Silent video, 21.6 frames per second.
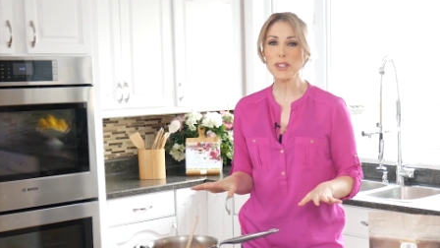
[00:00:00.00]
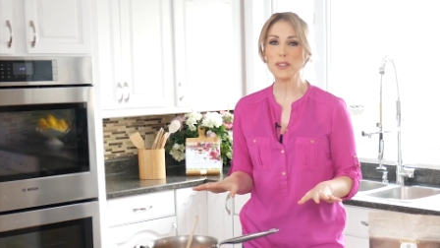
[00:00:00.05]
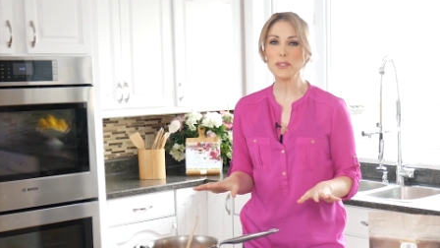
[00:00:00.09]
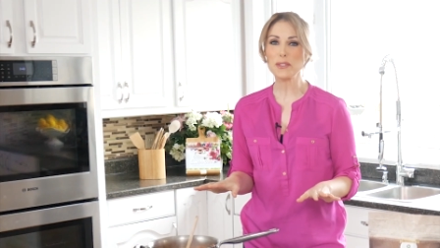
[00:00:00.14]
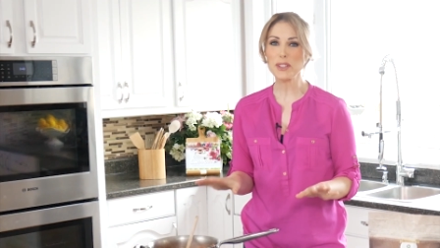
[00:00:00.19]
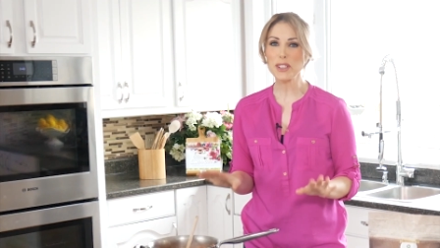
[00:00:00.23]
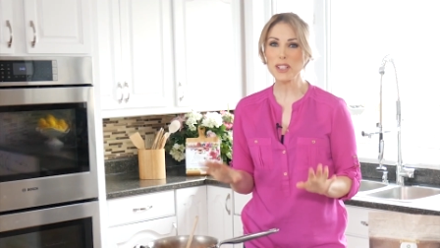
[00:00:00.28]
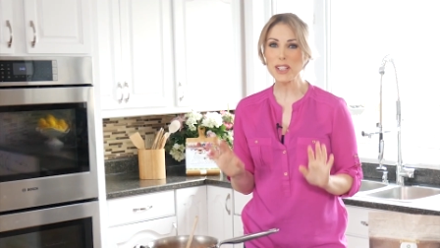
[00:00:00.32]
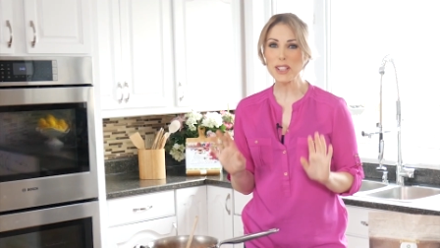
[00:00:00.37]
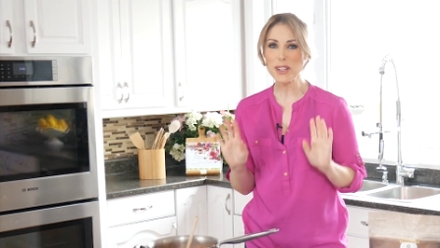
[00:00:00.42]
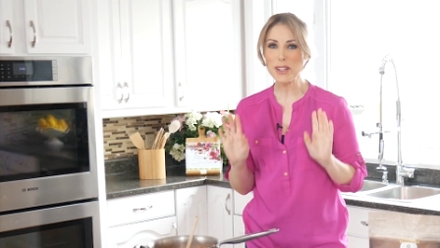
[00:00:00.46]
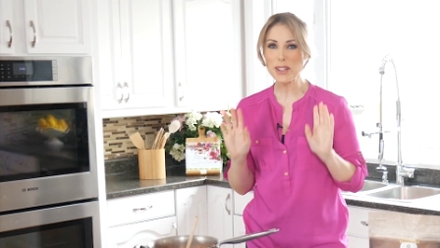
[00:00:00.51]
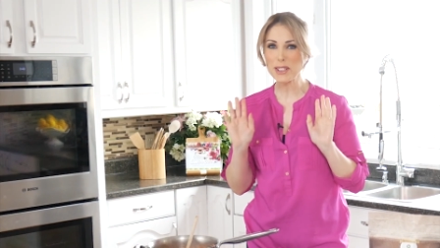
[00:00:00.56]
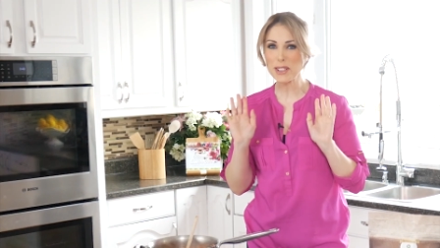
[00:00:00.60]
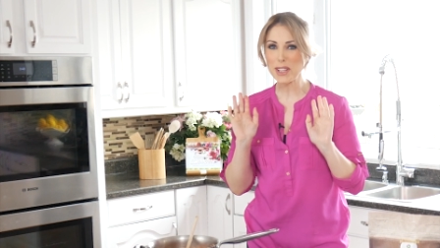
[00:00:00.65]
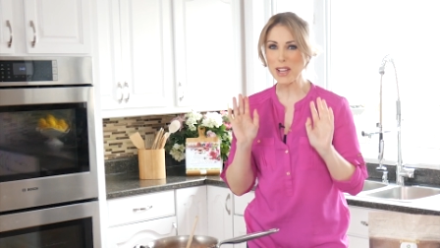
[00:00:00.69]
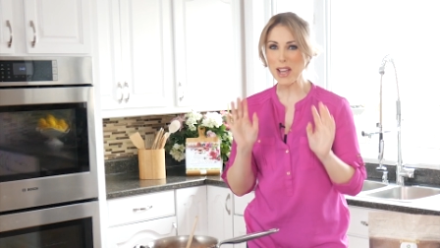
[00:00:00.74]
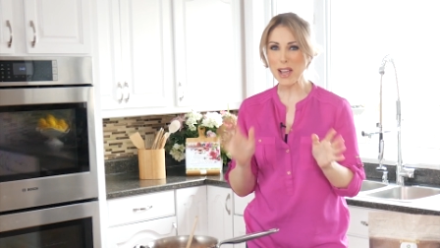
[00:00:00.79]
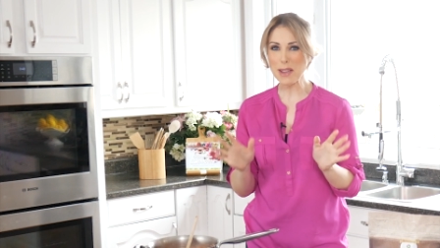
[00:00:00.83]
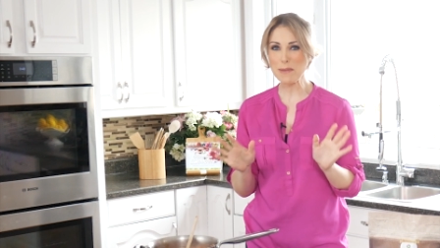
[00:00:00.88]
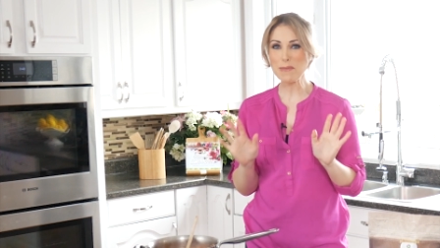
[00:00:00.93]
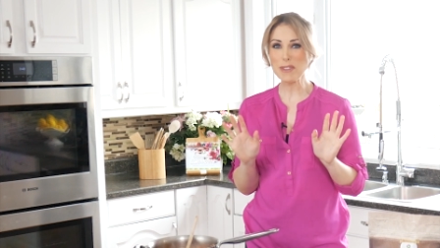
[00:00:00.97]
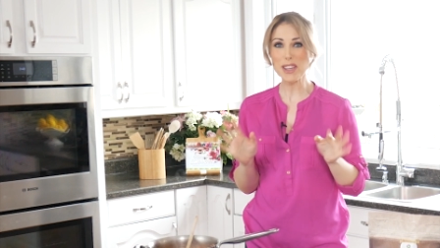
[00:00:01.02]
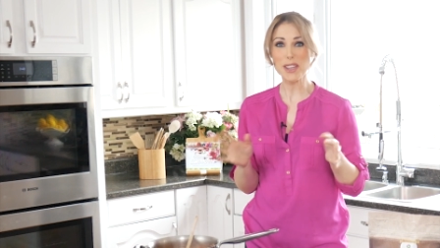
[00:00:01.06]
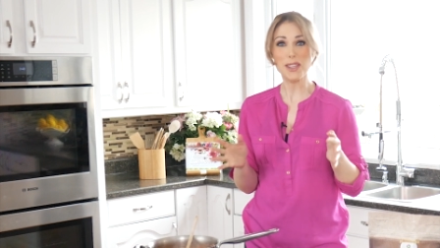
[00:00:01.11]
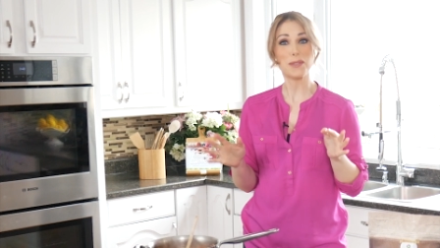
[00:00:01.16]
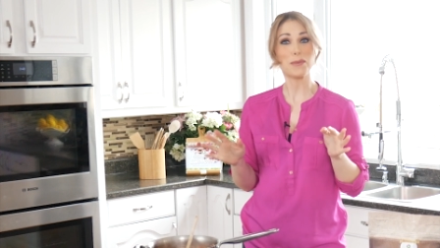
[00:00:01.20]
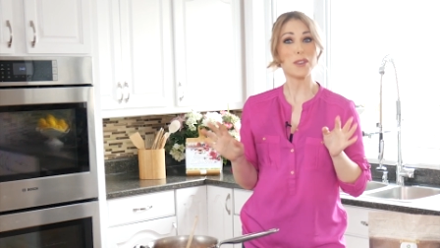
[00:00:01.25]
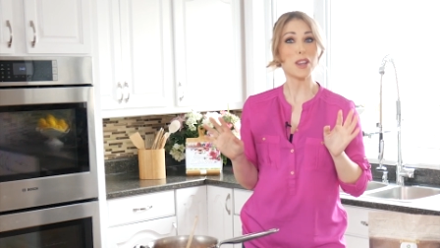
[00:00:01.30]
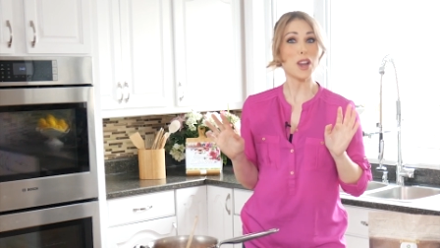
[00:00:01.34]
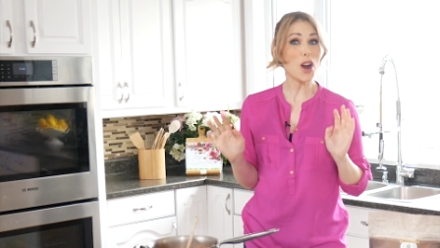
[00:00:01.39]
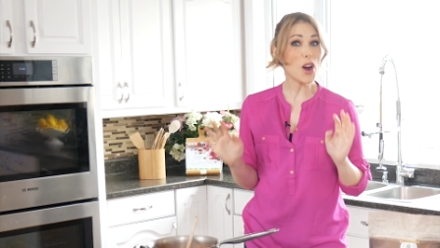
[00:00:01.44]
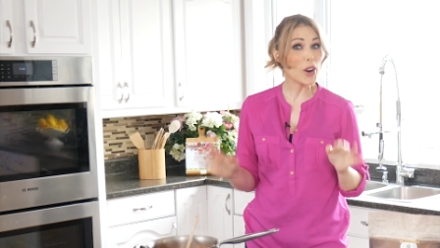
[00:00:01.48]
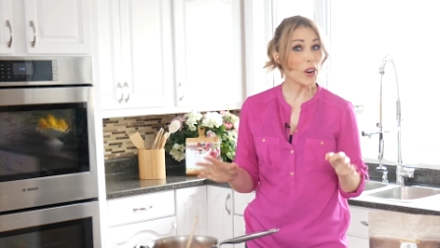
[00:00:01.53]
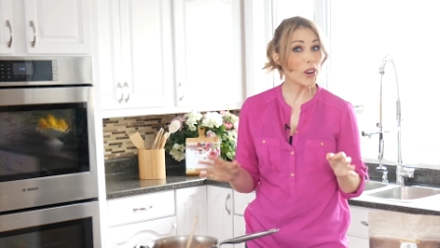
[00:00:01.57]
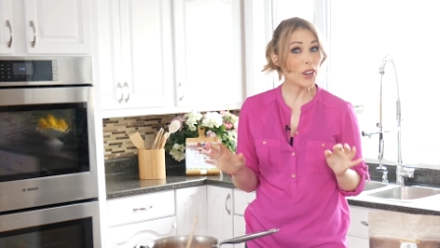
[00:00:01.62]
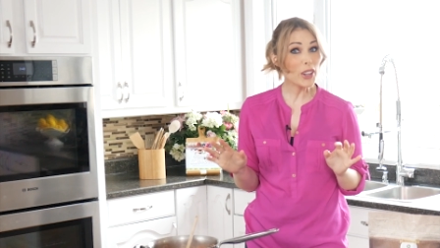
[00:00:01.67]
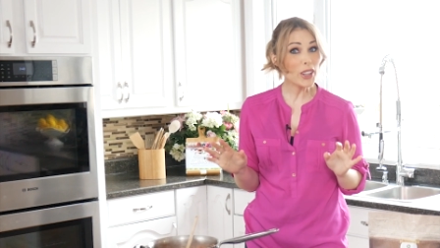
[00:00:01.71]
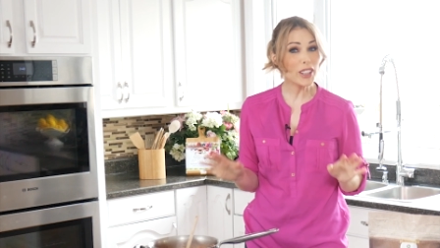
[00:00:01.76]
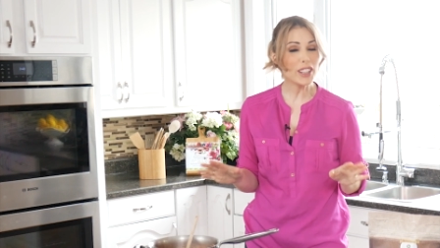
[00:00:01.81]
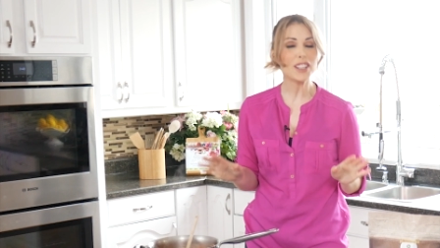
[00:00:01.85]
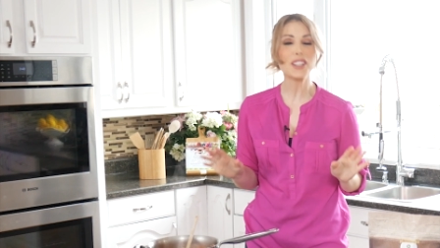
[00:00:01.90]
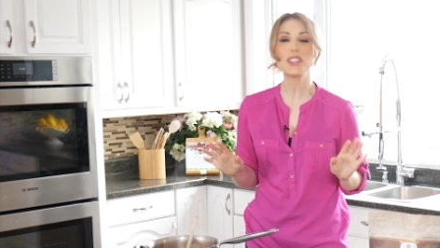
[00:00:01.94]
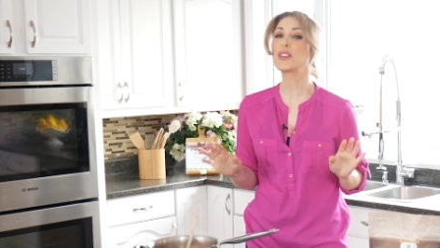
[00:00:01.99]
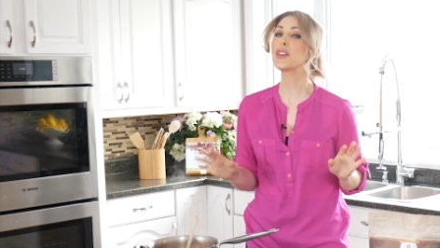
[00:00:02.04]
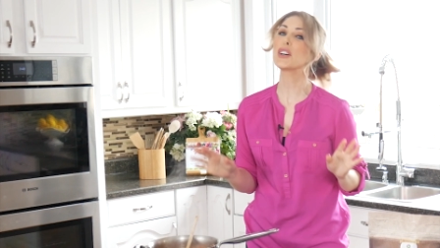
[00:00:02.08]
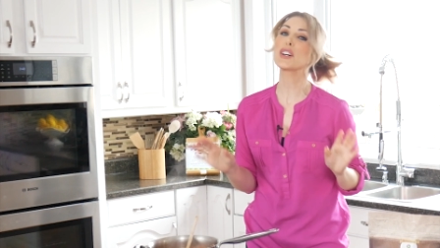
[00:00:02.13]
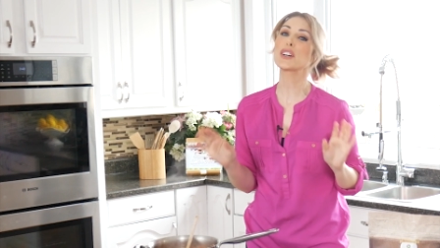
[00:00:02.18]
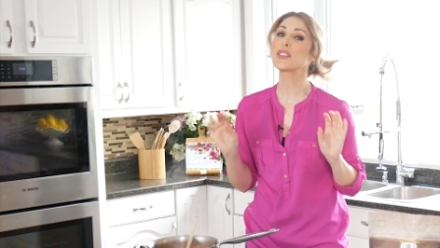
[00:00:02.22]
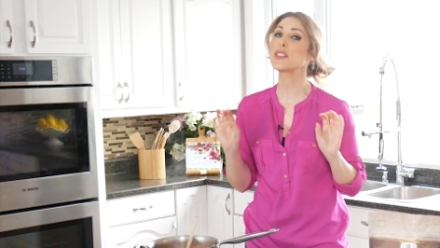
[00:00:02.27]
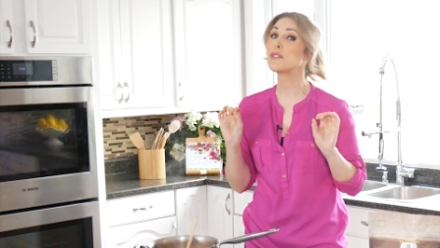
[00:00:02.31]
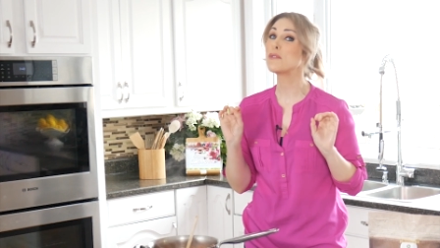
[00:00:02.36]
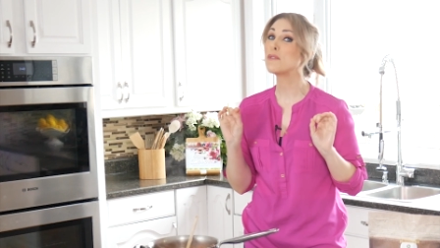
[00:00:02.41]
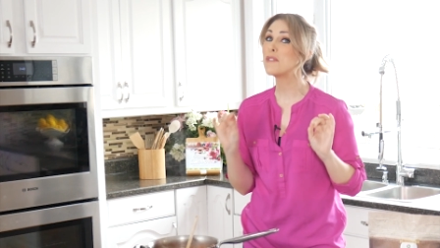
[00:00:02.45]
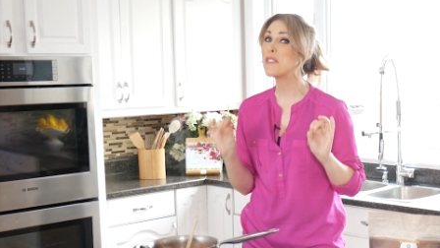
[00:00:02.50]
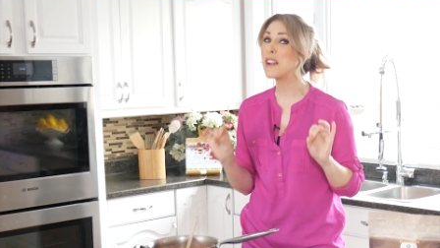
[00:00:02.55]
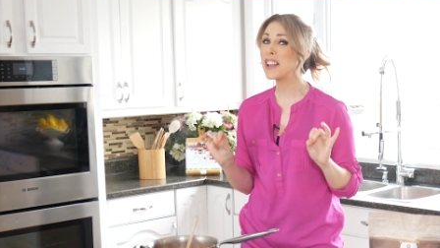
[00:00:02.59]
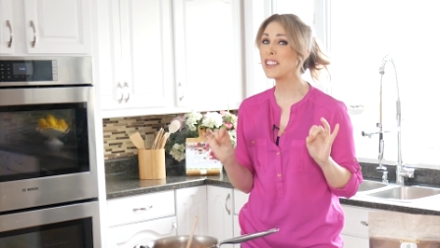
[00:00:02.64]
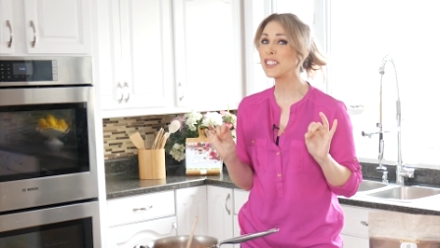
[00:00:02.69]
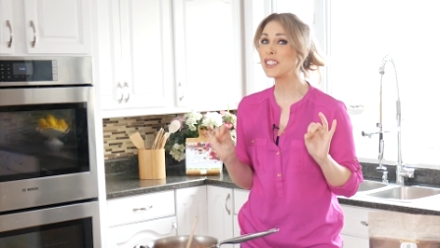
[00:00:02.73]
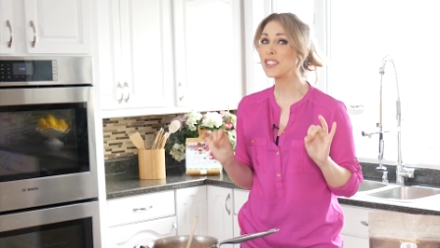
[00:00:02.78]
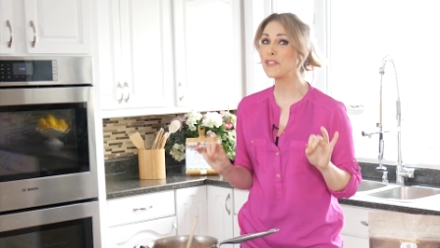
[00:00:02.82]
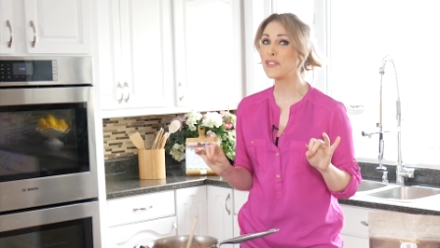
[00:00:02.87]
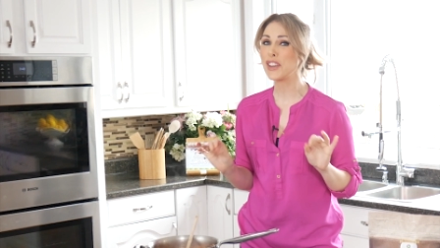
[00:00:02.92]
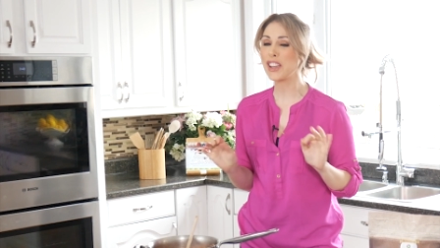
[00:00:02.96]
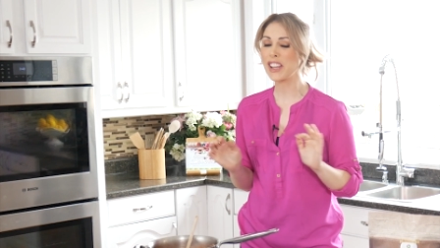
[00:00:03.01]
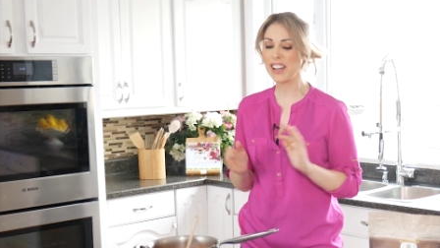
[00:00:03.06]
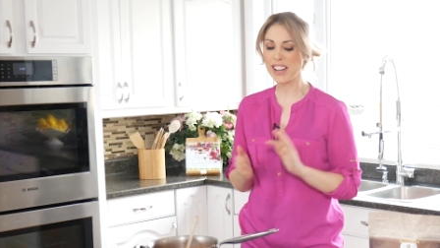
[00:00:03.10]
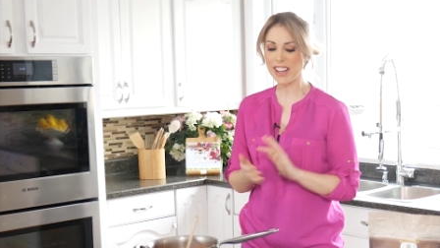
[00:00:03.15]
a really long time because we are going to cook the rest of it